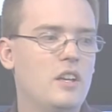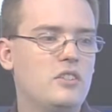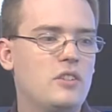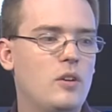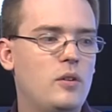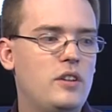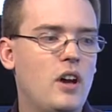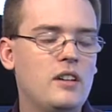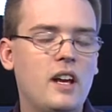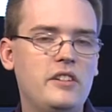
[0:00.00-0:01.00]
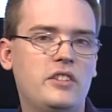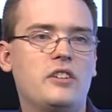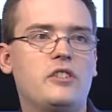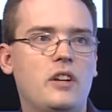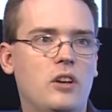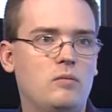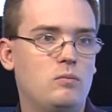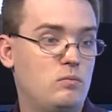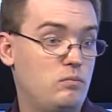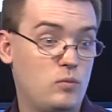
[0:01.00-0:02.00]
So the online section helped,
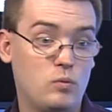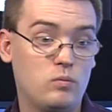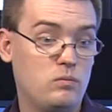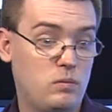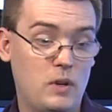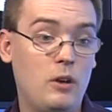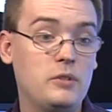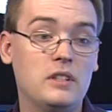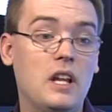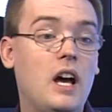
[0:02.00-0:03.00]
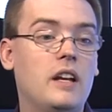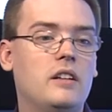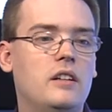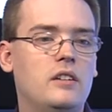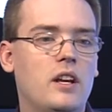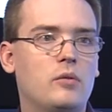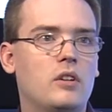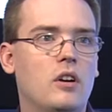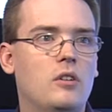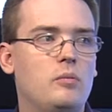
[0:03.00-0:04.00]
helped a lot in that
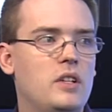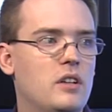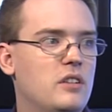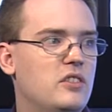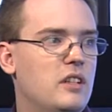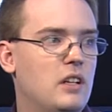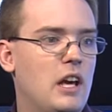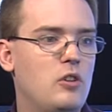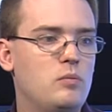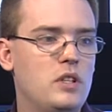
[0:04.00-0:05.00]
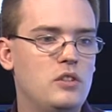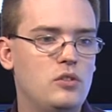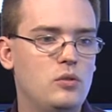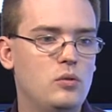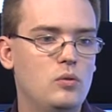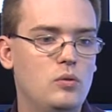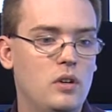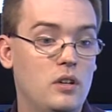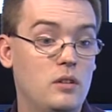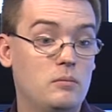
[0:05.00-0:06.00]
regard because it allowed me
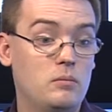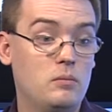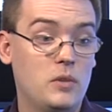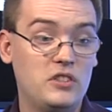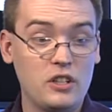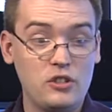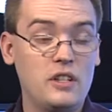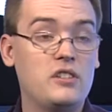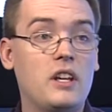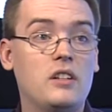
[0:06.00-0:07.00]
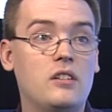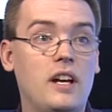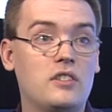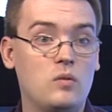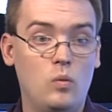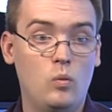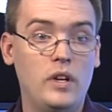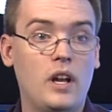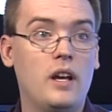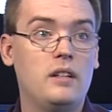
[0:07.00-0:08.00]
to um, essentially attend the class
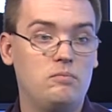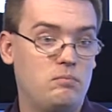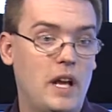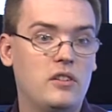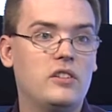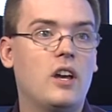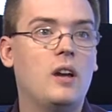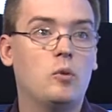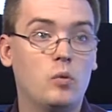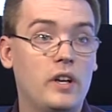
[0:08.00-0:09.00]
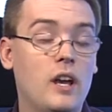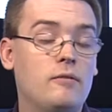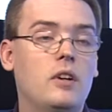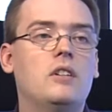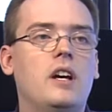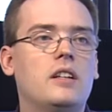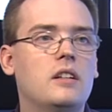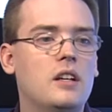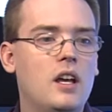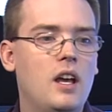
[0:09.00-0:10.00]
when I had the time or when I felt like
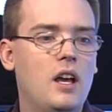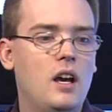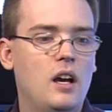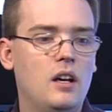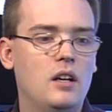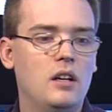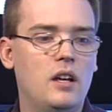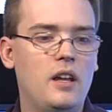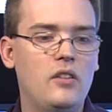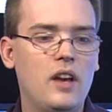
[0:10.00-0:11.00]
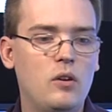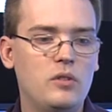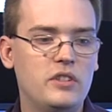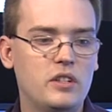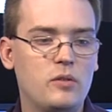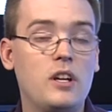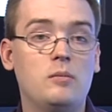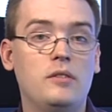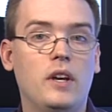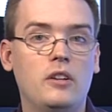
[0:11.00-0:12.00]
it. Uh, and that was
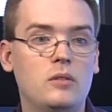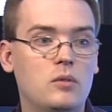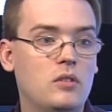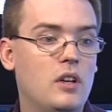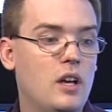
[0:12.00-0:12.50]
incredibly valuable.